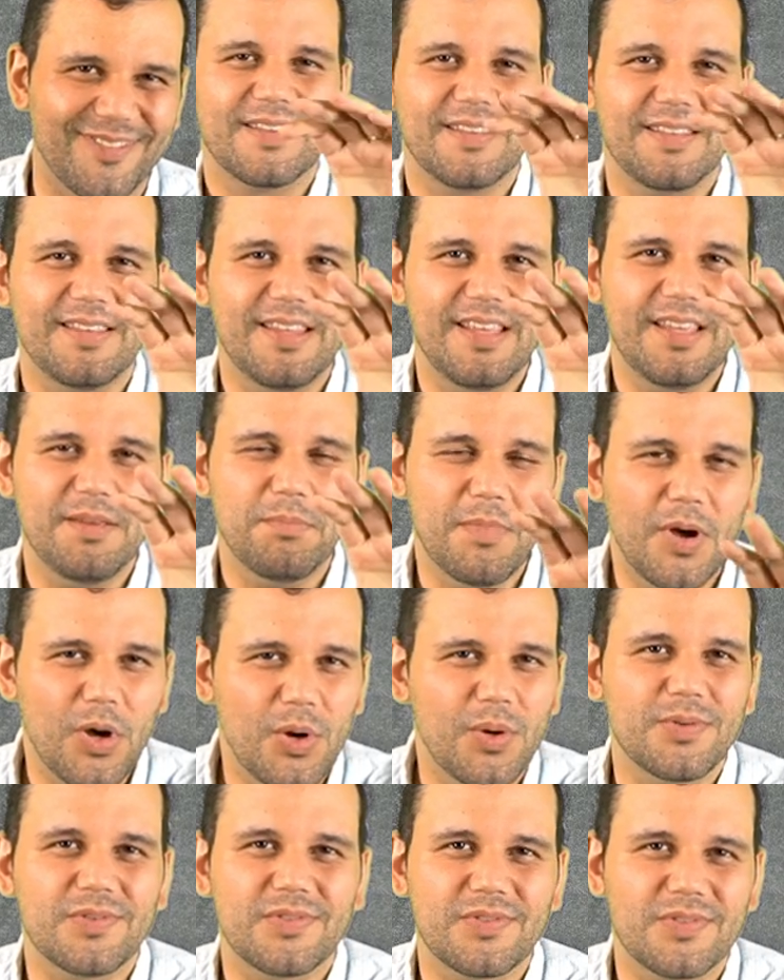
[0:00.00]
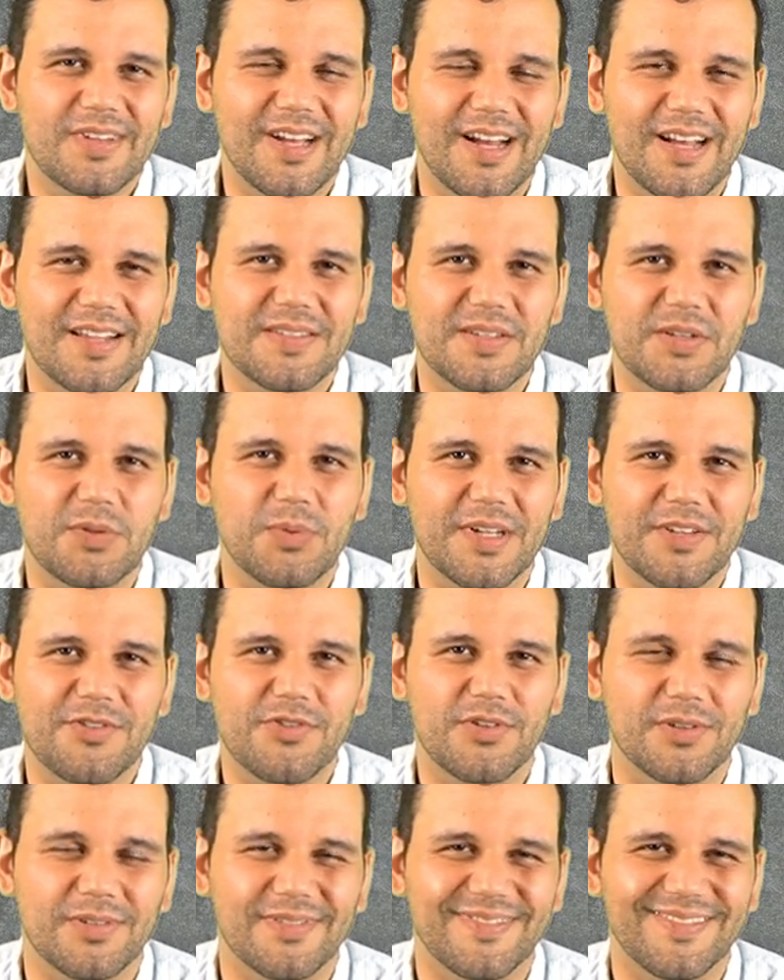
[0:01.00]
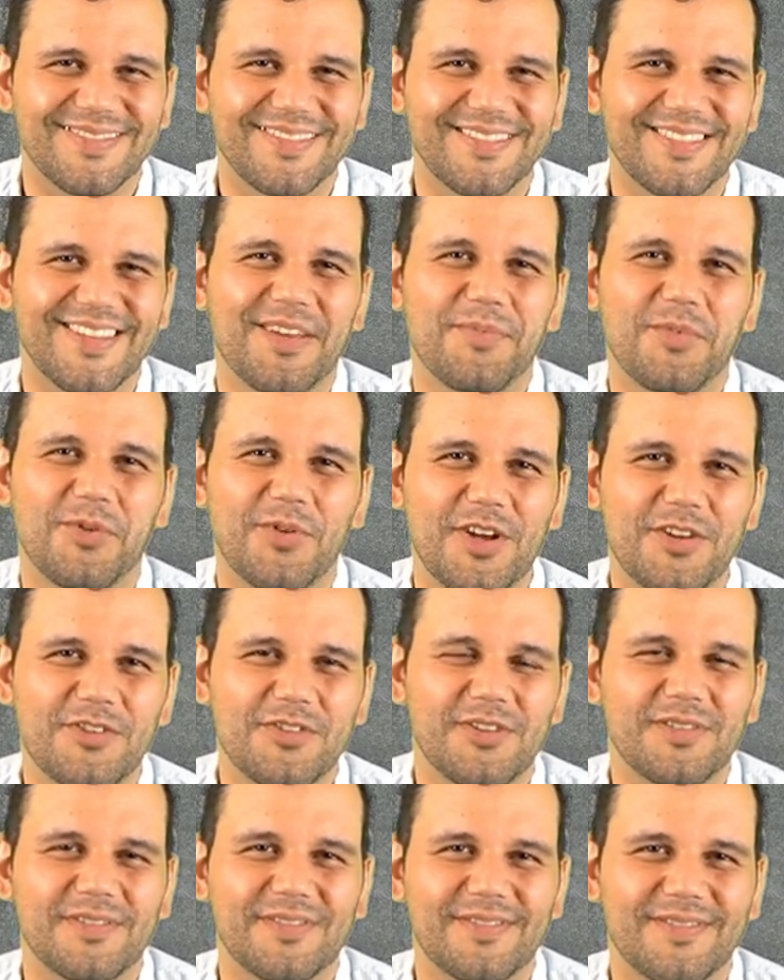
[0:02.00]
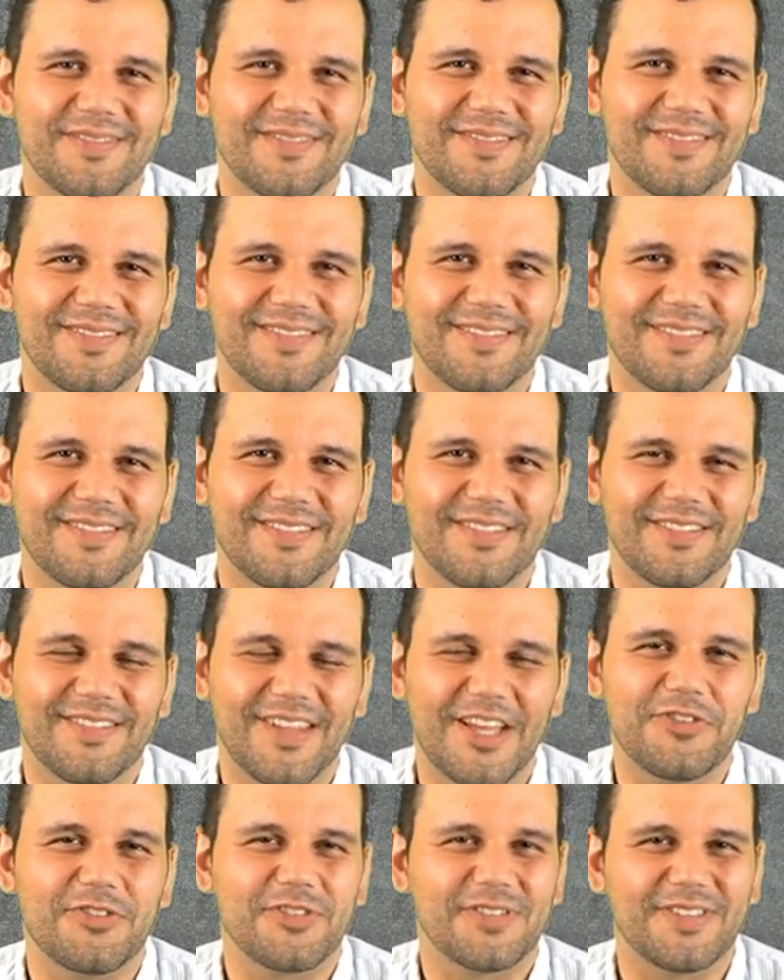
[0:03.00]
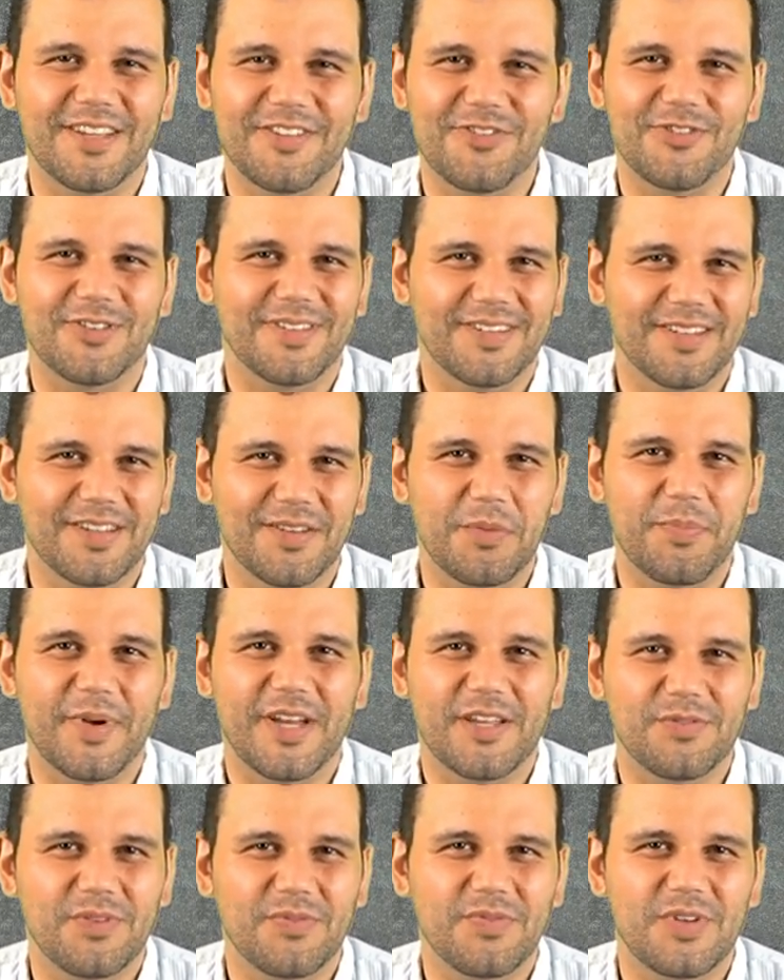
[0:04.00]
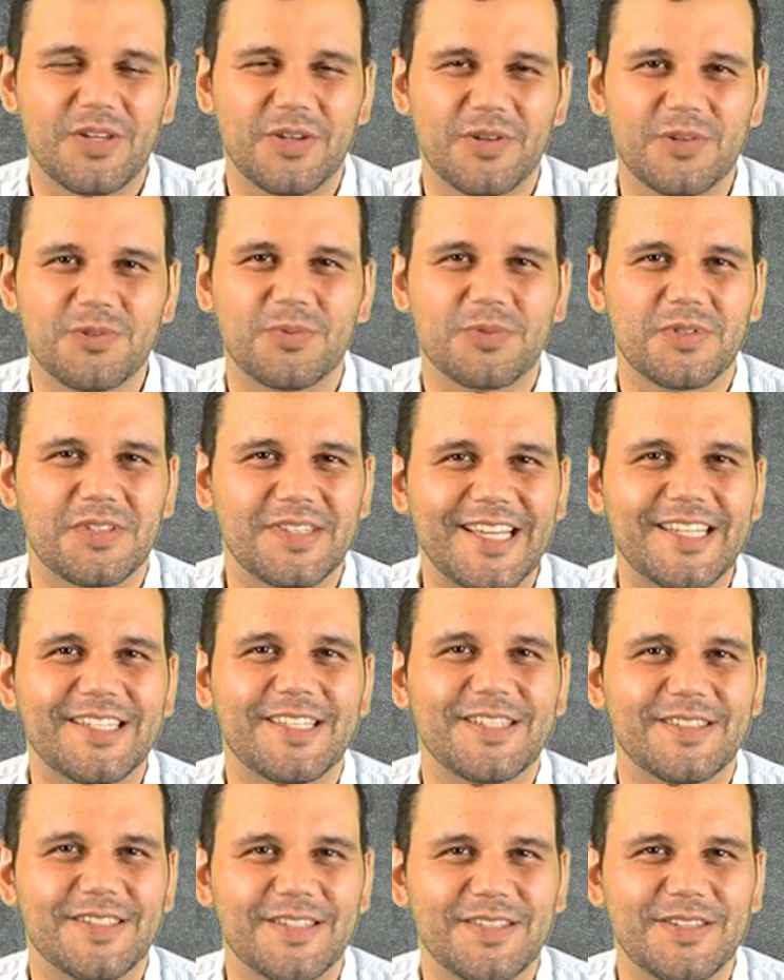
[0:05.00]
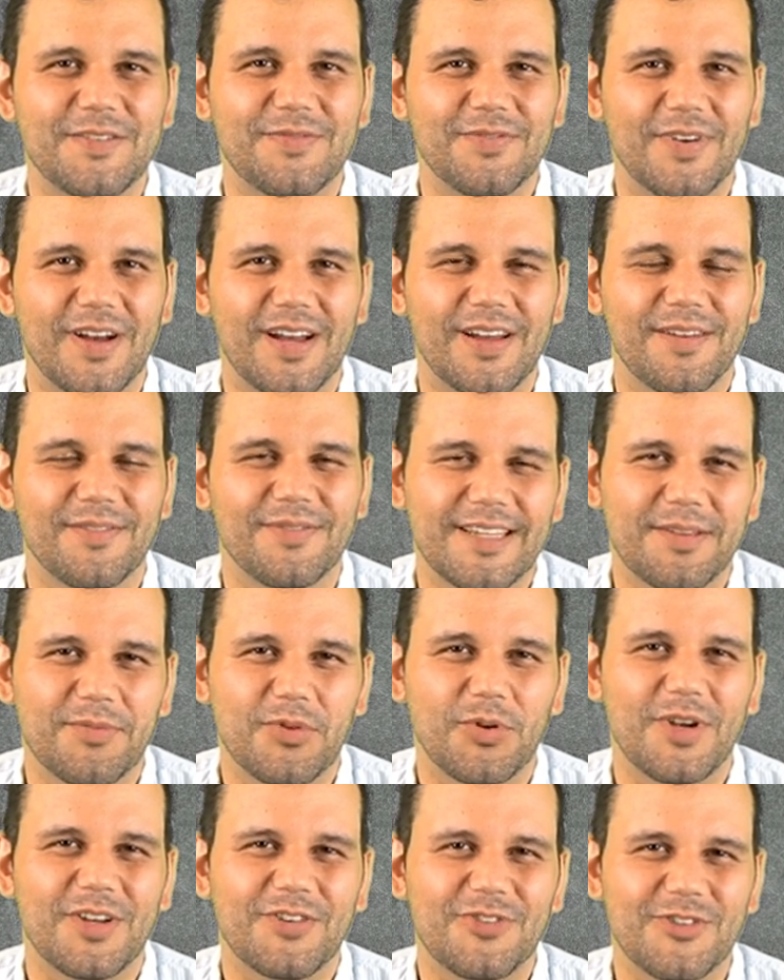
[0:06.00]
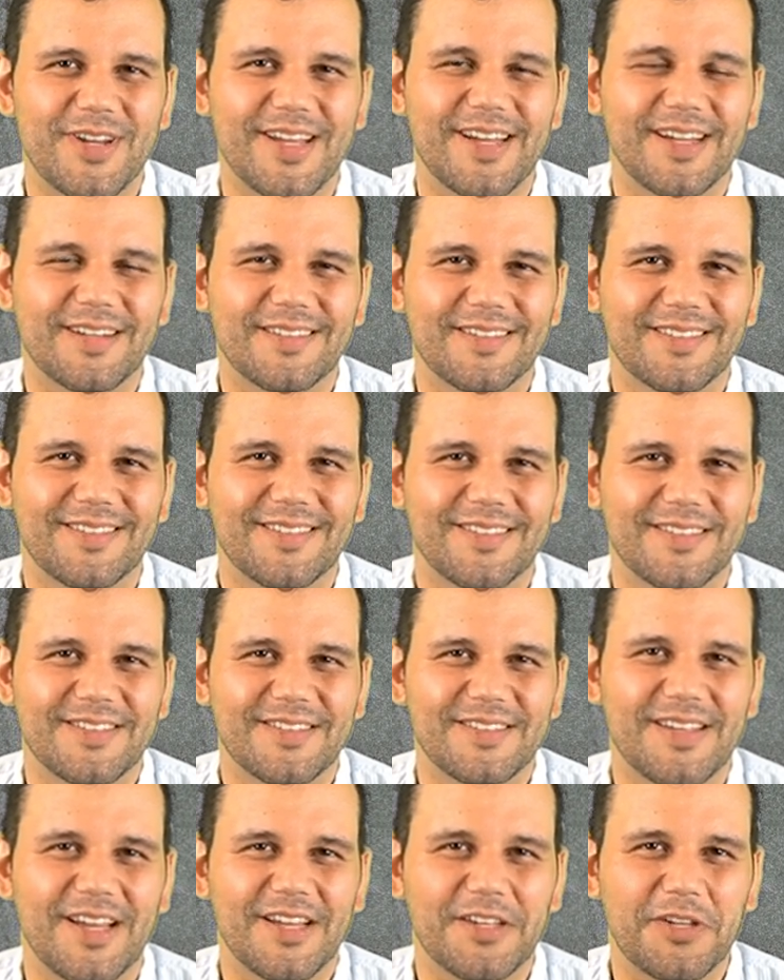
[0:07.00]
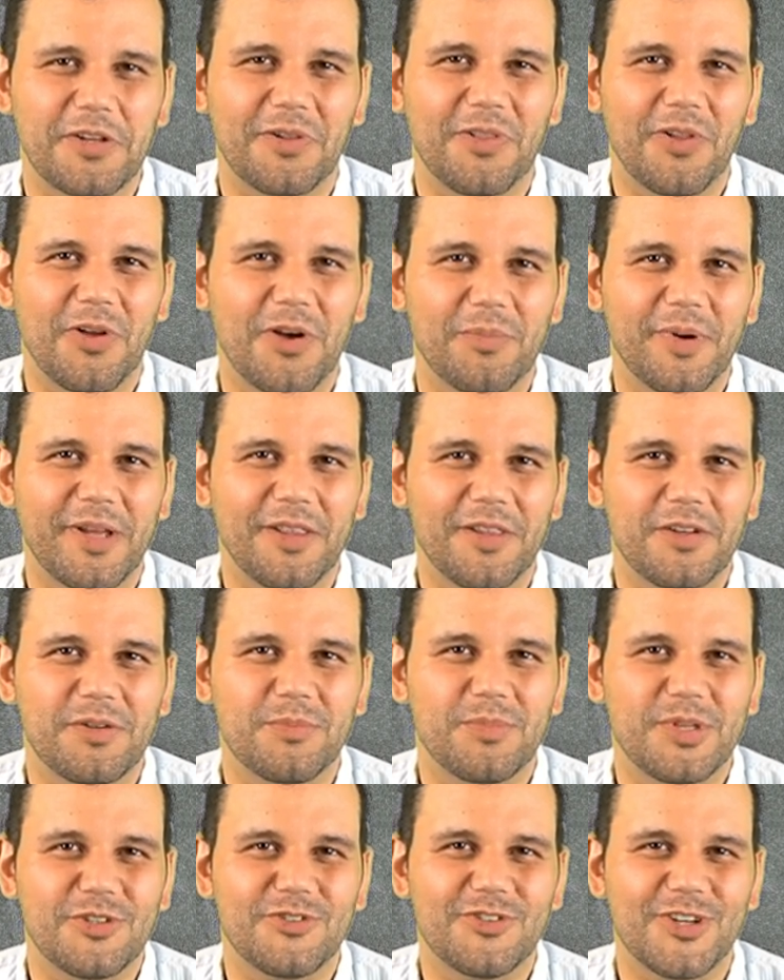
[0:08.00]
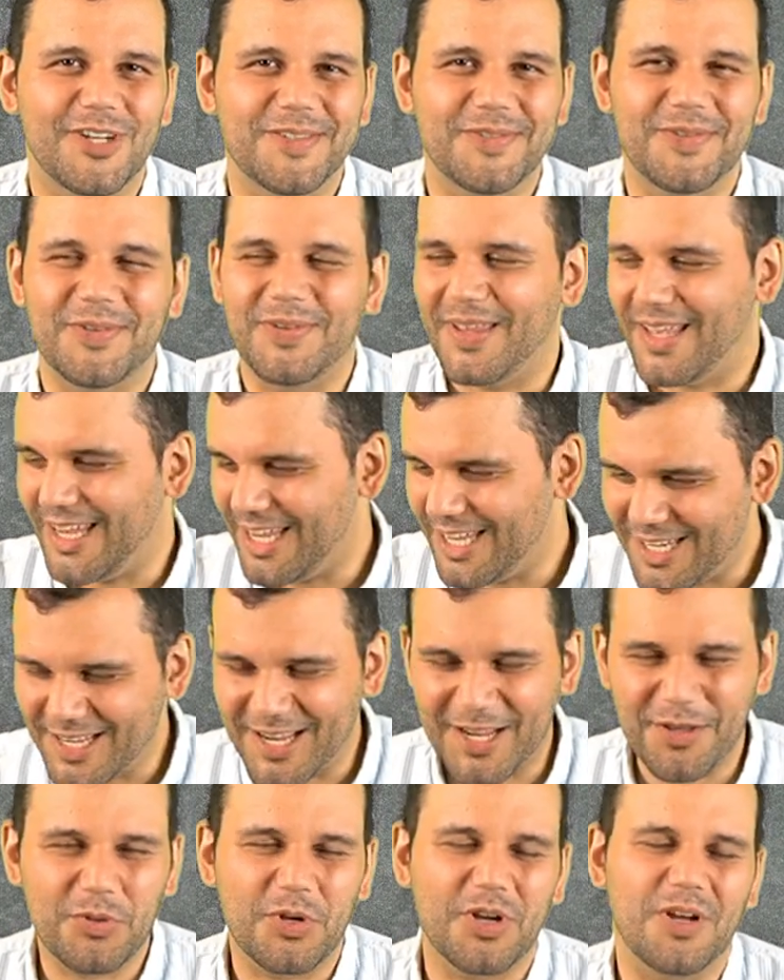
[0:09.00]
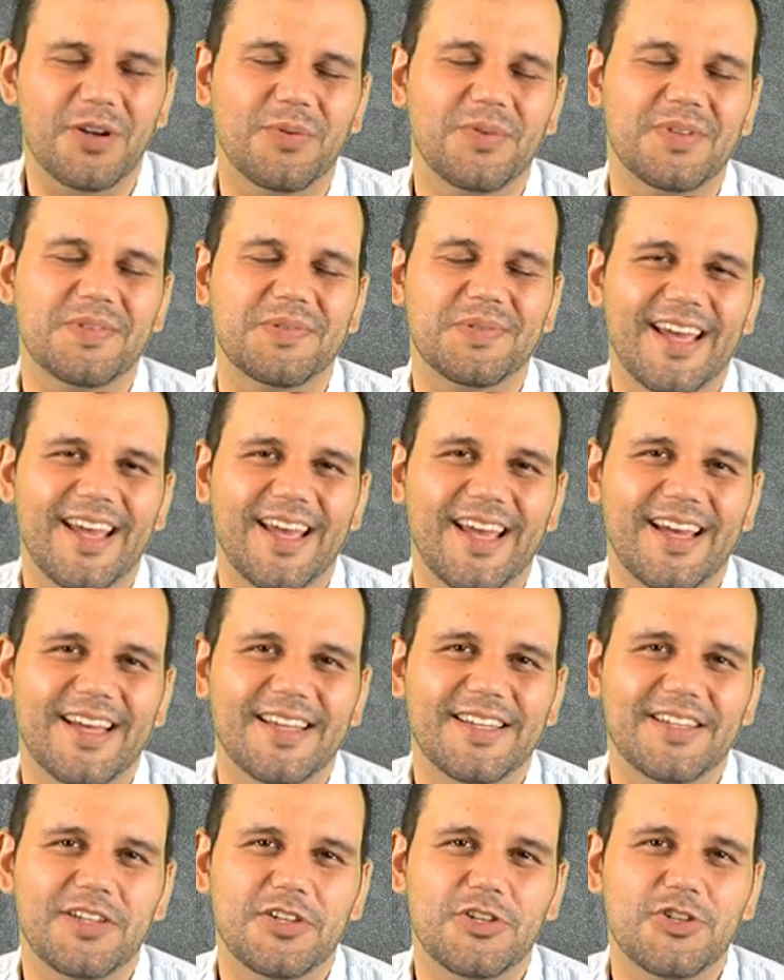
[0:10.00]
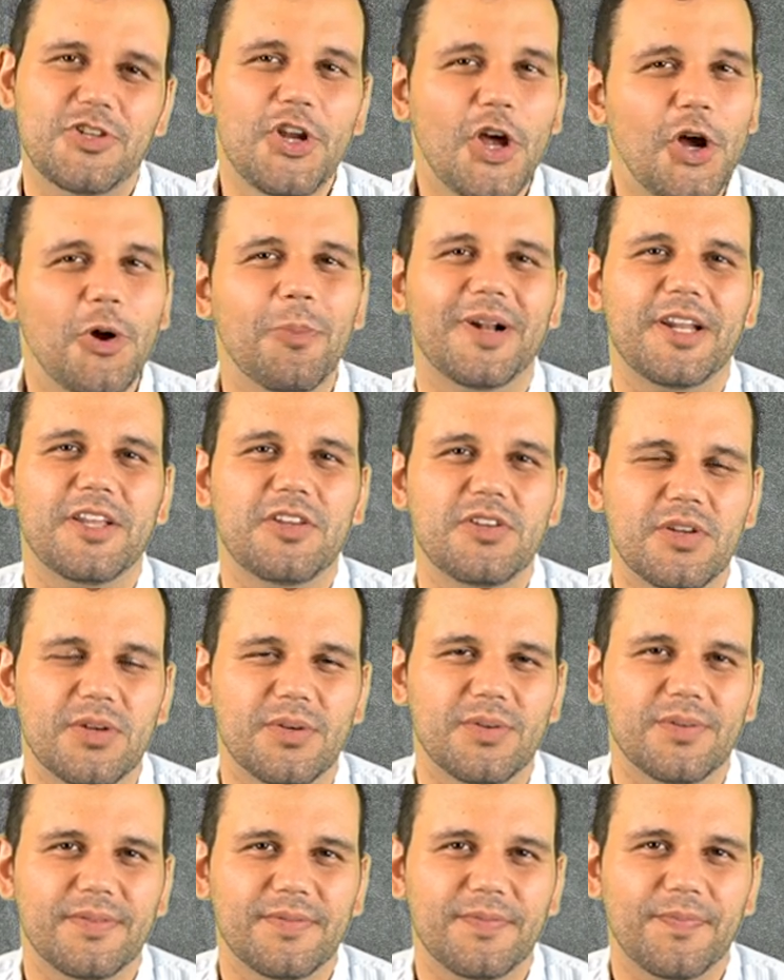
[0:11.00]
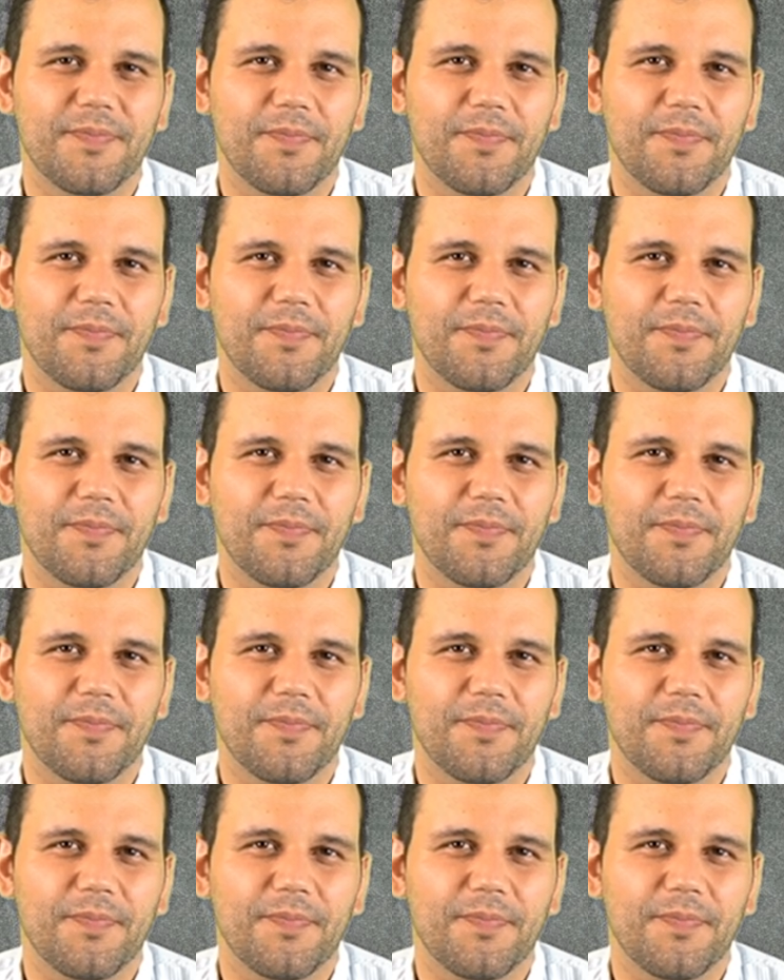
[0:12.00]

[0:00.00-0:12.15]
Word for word: The most consequential immigration legislation of the past 50 years was the 1965 Immigration Act, signed into law by Lyndon B. Johnson, 89th Congress. And nobody knew